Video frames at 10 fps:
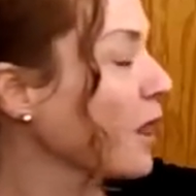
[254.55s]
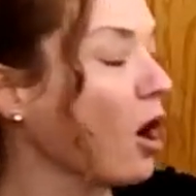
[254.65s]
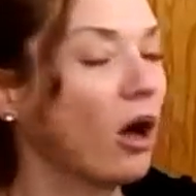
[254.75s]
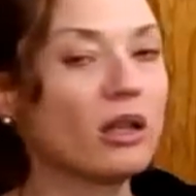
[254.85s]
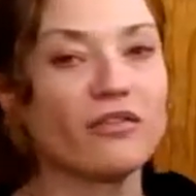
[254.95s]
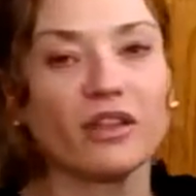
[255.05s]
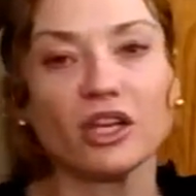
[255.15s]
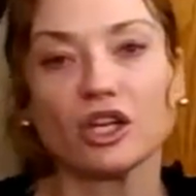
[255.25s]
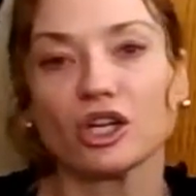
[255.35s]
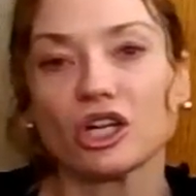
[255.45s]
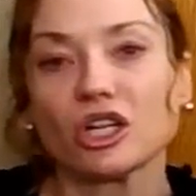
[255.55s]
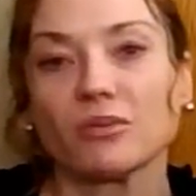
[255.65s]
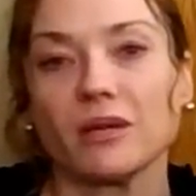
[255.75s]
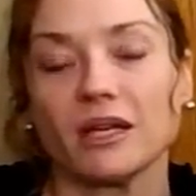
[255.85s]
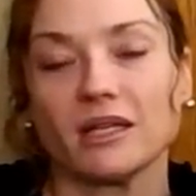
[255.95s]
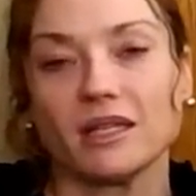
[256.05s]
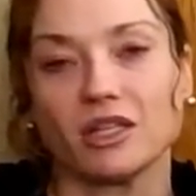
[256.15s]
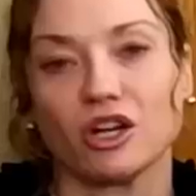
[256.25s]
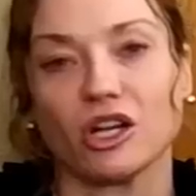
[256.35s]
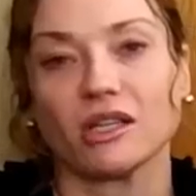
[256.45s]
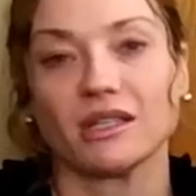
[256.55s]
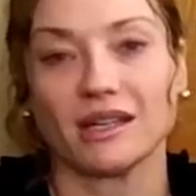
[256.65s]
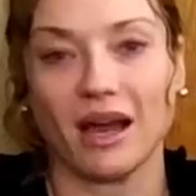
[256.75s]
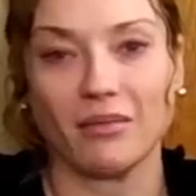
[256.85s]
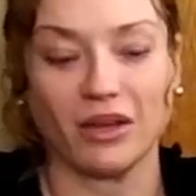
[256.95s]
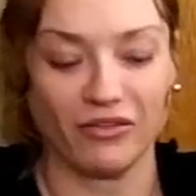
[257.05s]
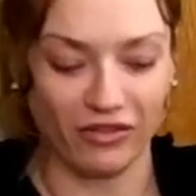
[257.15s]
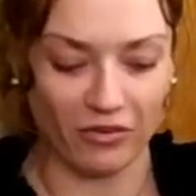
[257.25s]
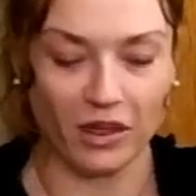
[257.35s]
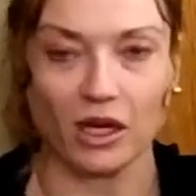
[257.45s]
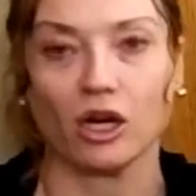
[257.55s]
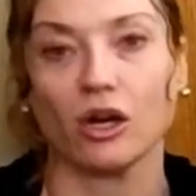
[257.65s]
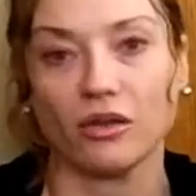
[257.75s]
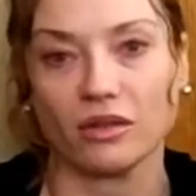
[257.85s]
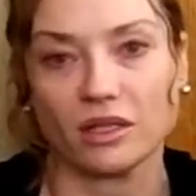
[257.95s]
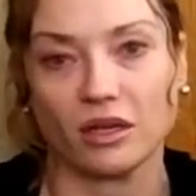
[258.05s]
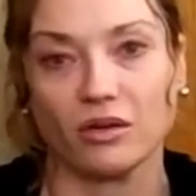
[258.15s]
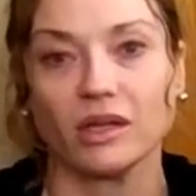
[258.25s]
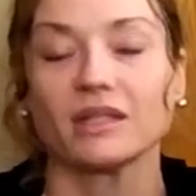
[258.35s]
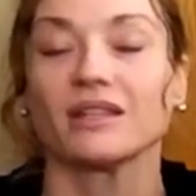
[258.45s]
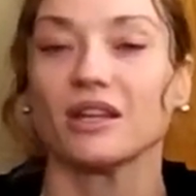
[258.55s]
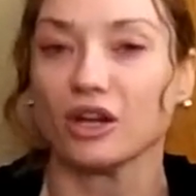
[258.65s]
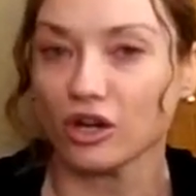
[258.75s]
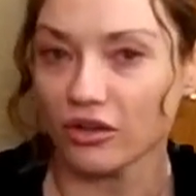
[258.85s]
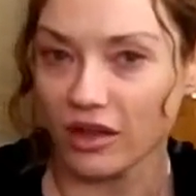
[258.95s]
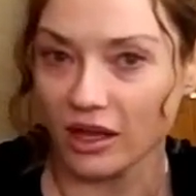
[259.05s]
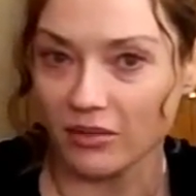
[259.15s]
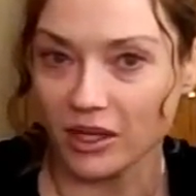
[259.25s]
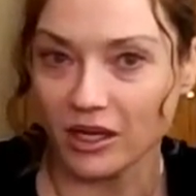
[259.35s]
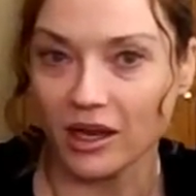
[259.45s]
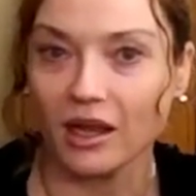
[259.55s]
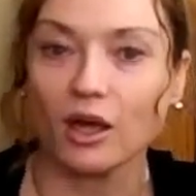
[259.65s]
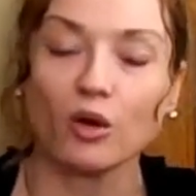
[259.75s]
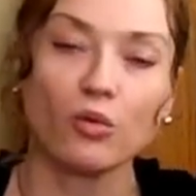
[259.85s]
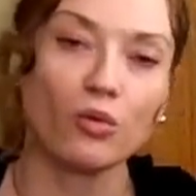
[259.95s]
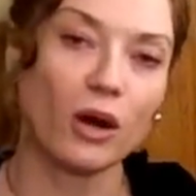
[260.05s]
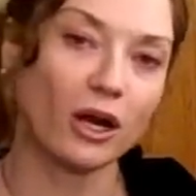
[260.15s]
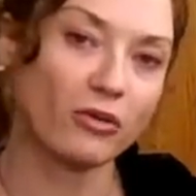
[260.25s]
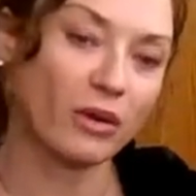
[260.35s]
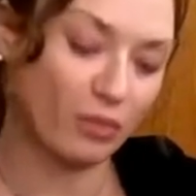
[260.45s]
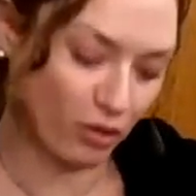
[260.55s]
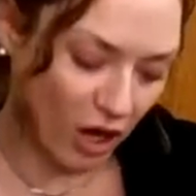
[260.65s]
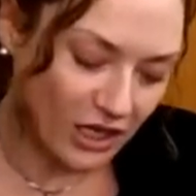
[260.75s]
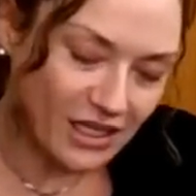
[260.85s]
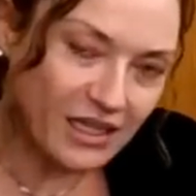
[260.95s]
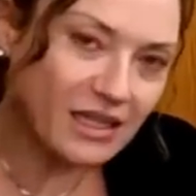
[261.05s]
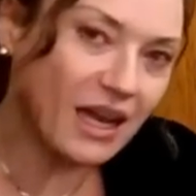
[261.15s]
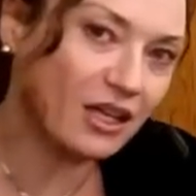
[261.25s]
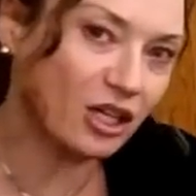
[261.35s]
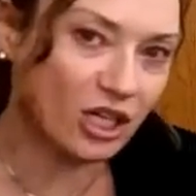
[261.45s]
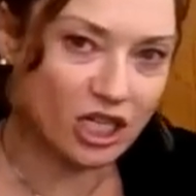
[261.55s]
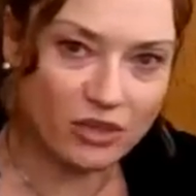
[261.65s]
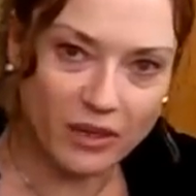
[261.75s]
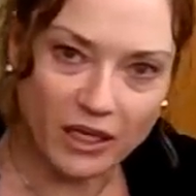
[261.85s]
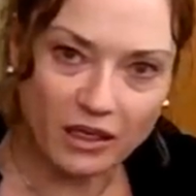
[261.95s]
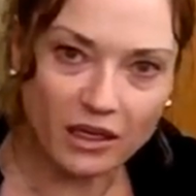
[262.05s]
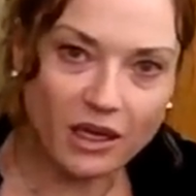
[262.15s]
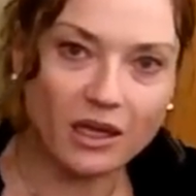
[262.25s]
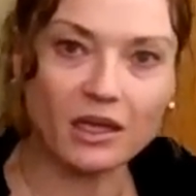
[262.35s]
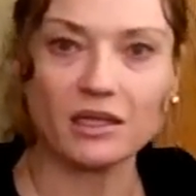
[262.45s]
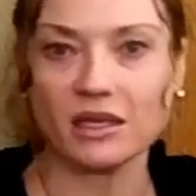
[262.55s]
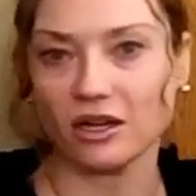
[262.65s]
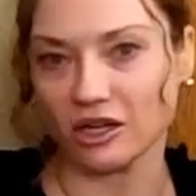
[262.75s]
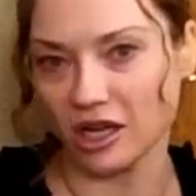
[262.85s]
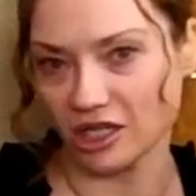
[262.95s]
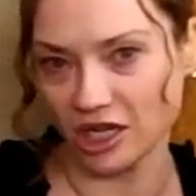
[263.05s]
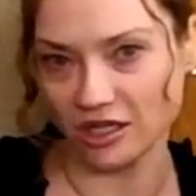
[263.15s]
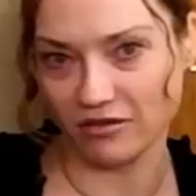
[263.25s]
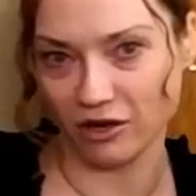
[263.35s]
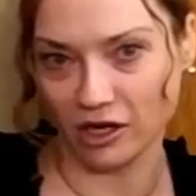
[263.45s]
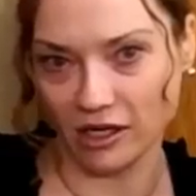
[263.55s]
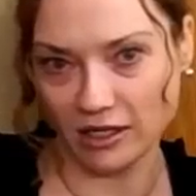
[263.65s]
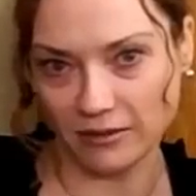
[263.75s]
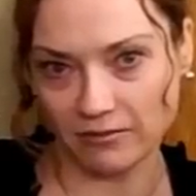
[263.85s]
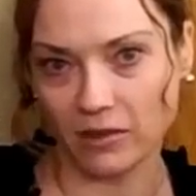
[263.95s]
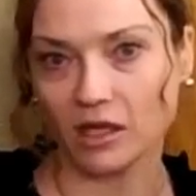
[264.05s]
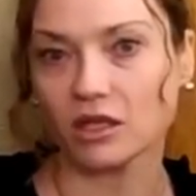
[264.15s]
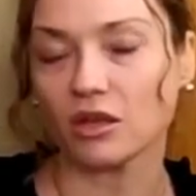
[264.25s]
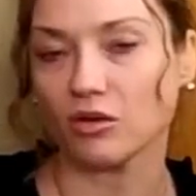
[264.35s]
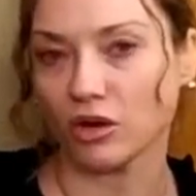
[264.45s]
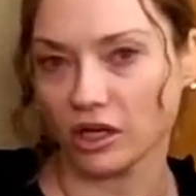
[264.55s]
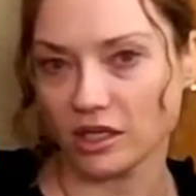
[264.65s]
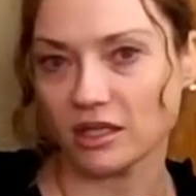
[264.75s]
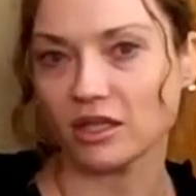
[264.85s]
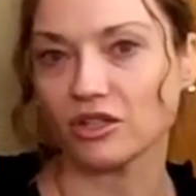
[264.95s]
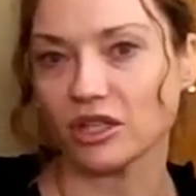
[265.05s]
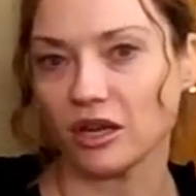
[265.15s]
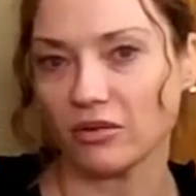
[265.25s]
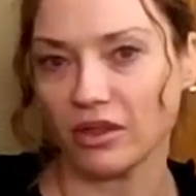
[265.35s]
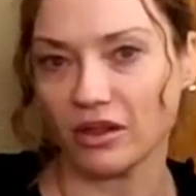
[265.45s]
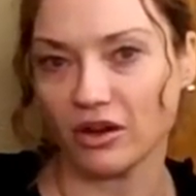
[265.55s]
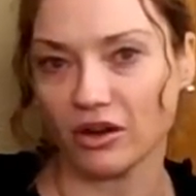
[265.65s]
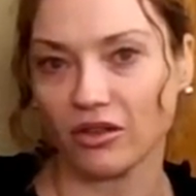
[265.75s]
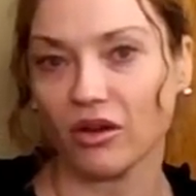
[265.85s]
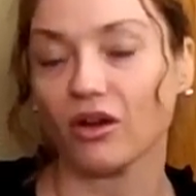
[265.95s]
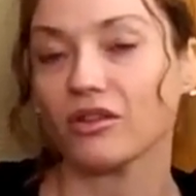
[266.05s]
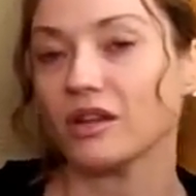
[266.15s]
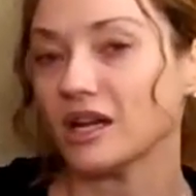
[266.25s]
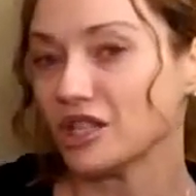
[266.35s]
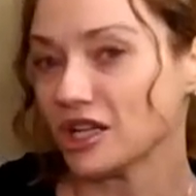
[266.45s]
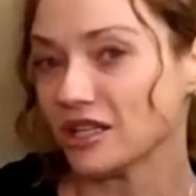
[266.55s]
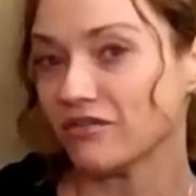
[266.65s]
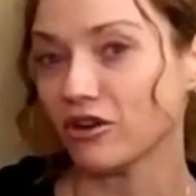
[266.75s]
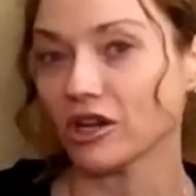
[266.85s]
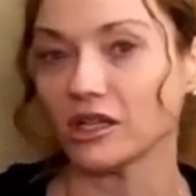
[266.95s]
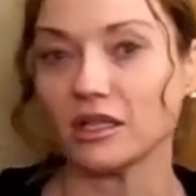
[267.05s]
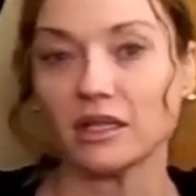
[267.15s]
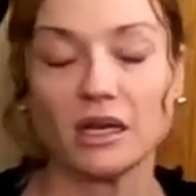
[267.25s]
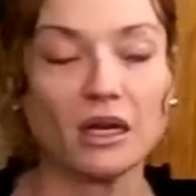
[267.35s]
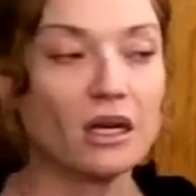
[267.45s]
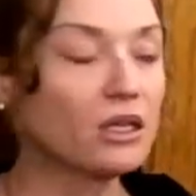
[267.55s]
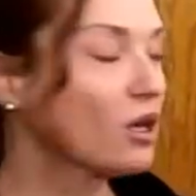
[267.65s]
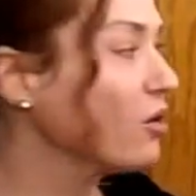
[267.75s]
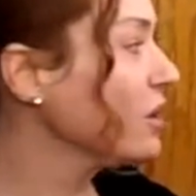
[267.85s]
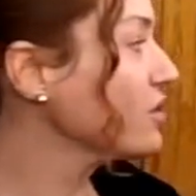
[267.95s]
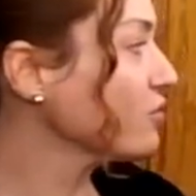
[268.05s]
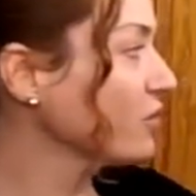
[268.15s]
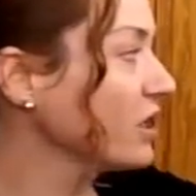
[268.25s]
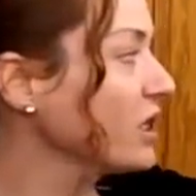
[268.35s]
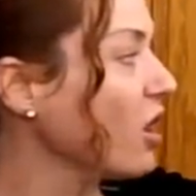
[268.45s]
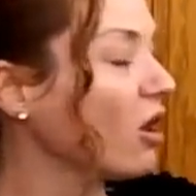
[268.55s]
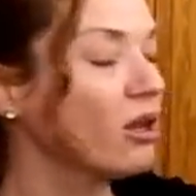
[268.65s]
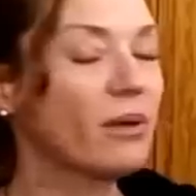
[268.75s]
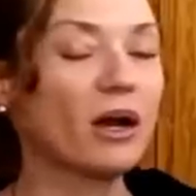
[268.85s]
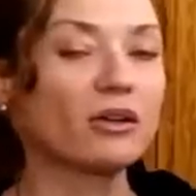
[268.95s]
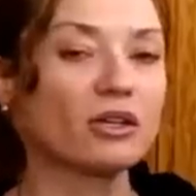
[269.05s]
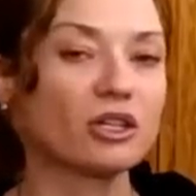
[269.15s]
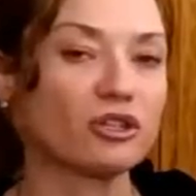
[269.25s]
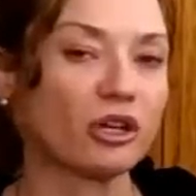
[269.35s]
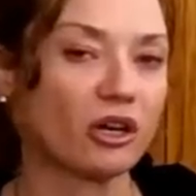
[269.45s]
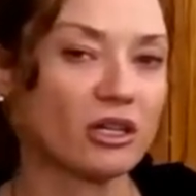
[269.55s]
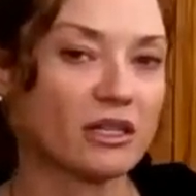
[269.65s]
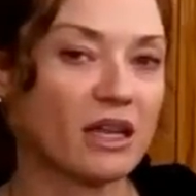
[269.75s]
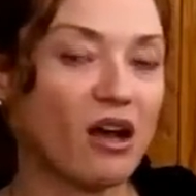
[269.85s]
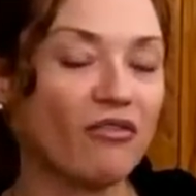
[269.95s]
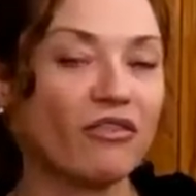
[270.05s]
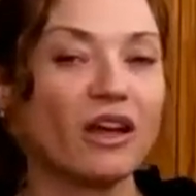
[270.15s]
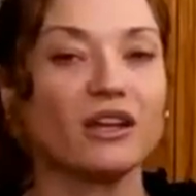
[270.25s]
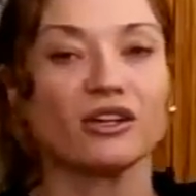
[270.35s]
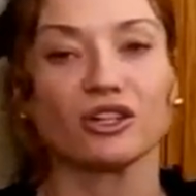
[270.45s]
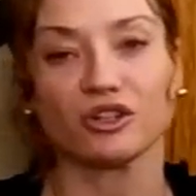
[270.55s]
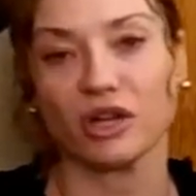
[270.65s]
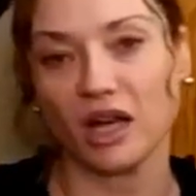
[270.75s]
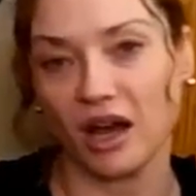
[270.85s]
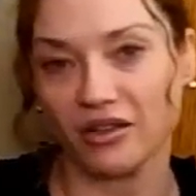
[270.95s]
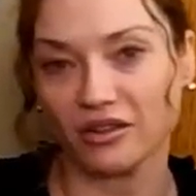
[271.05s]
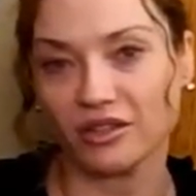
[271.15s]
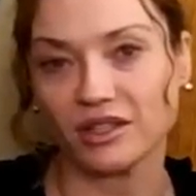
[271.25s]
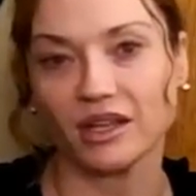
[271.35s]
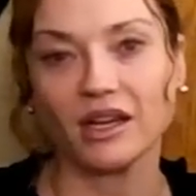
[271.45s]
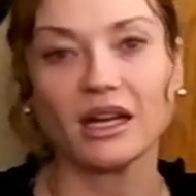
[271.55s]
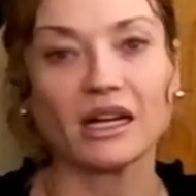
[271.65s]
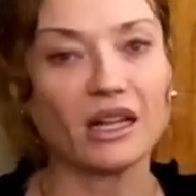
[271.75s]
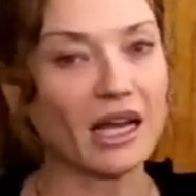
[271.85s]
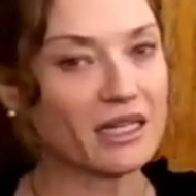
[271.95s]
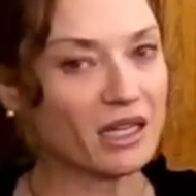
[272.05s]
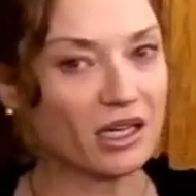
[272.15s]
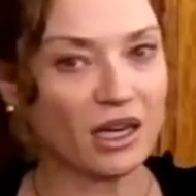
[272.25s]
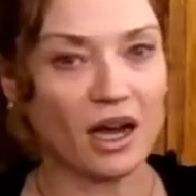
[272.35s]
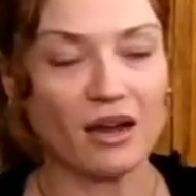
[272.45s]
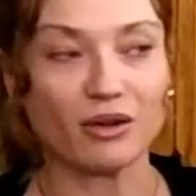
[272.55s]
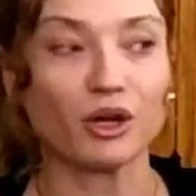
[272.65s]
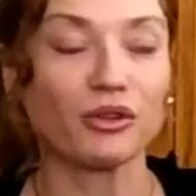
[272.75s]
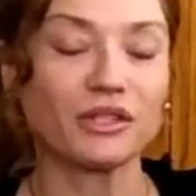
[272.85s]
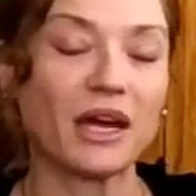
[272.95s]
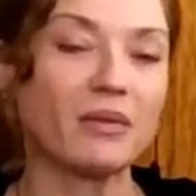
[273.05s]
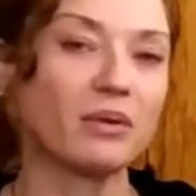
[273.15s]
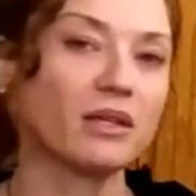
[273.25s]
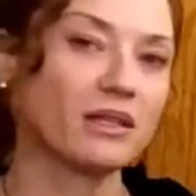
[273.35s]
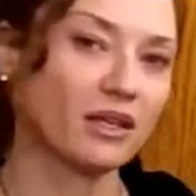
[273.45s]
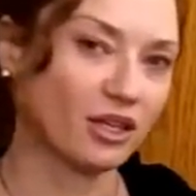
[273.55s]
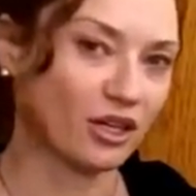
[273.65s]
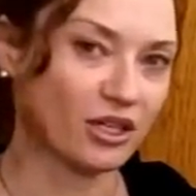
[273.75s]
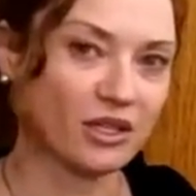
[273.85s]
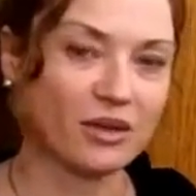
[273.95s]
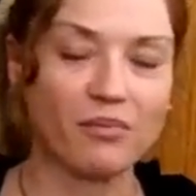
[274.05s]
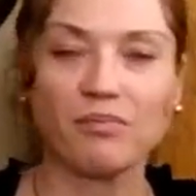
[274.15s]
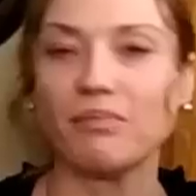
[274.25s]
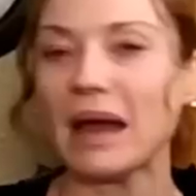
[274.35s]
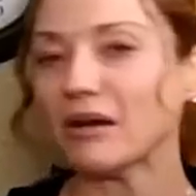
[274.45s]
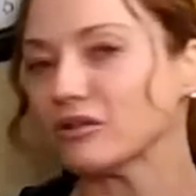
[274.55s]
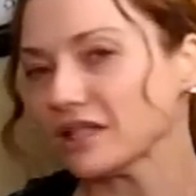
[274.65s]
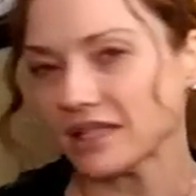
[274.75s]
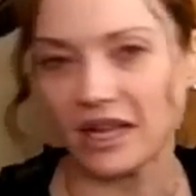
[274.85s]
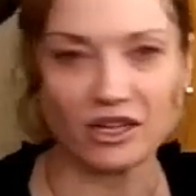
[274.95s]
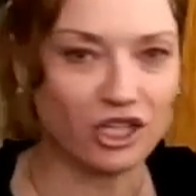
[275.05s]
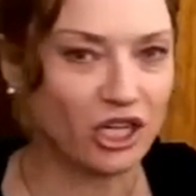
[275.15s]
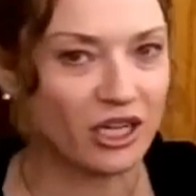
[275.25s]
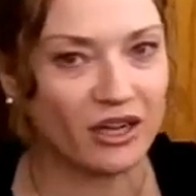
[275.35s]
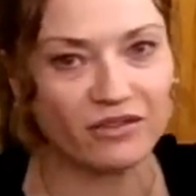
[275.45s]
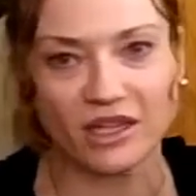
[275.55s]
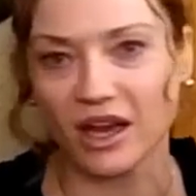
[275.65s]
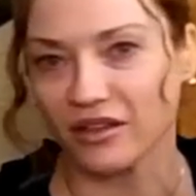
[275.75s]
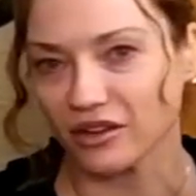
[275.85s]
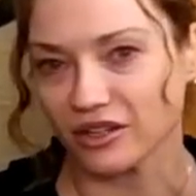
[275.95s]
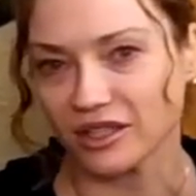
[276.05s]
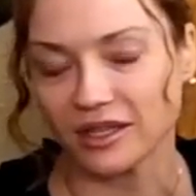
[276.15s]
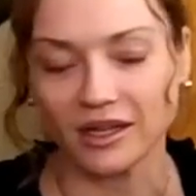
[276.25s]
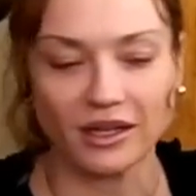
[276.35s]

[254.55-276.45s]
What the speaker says: All of the nourishment is starting to come in from the earth, so it's the earth element. Where do we process that nourishment? It's in our digestive organs. So the organs associated with the earth are the digestive organs. So it's really all about nurturing ourselves and nurturing others. Classic earth type is a nurse. Boundless energy to give to others.